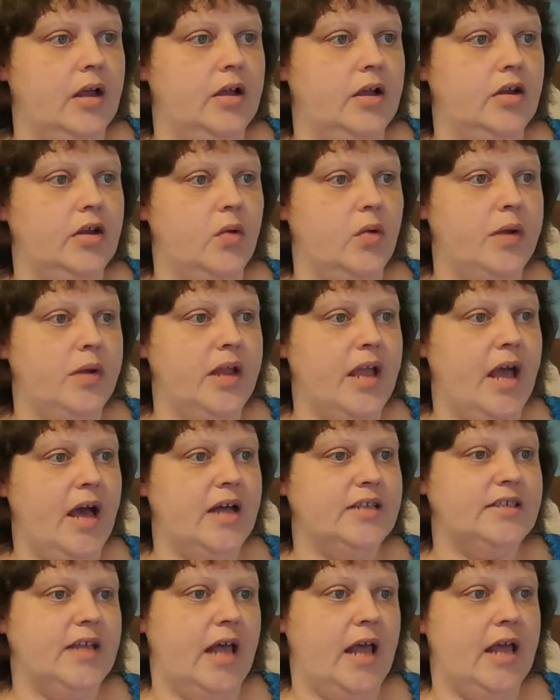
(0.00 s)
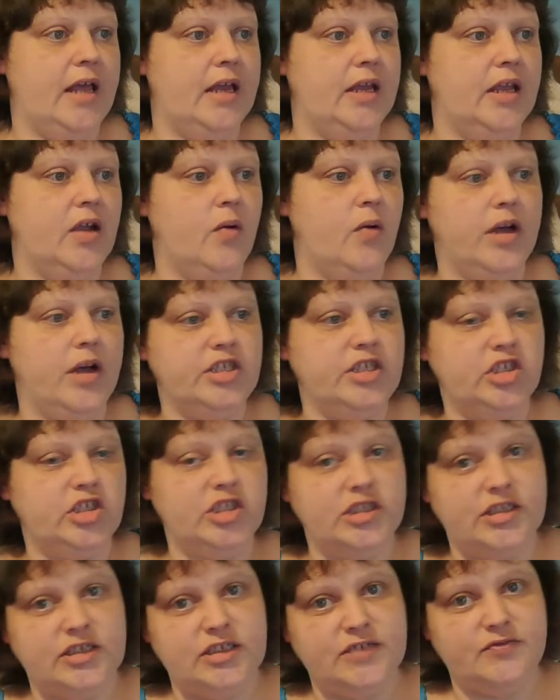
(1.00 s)
Nobody has any
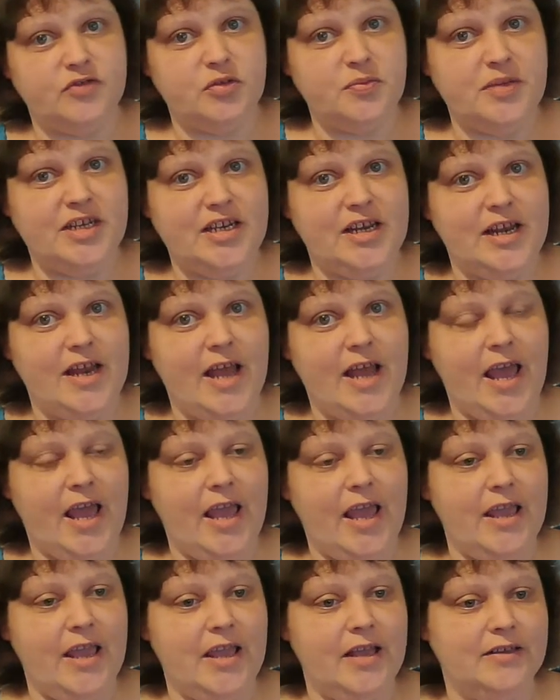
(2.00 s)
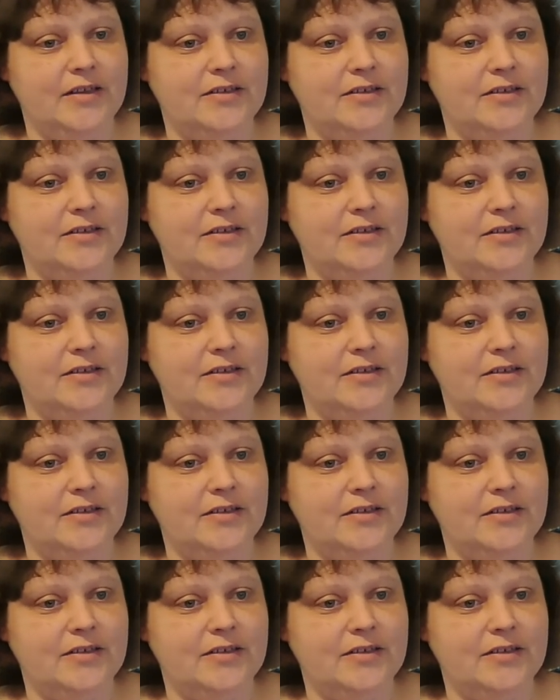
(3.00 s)
questions for me today?